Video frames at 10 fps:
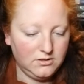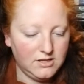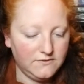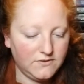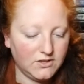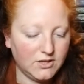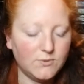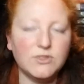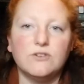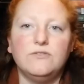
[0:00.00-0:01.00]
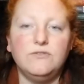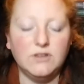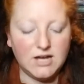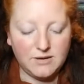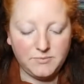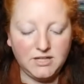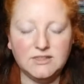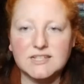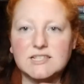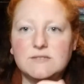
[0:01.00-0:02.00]
I feel like when they're floppy,
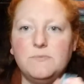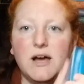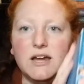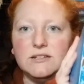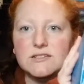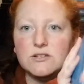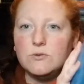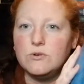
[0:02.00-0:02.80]
the spines don't